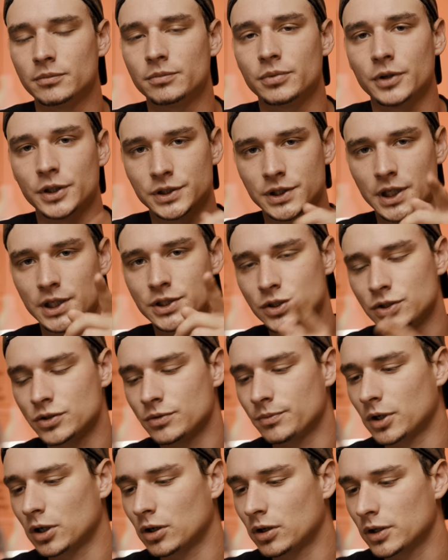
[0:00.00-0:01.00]
Appreciate you,
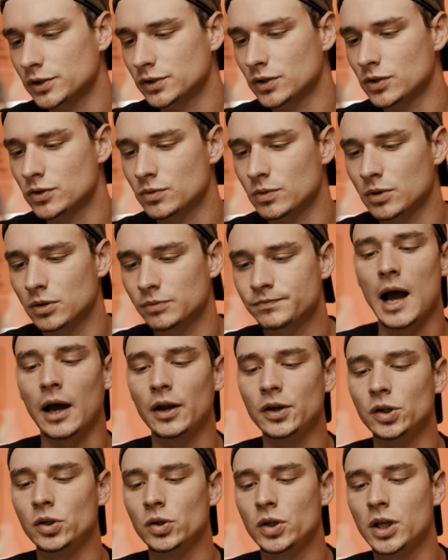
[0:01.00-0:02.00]
Jamal, as usual.
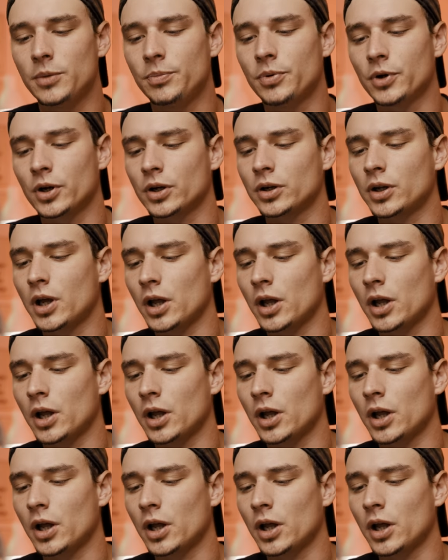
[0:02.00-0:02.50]
How do you keep your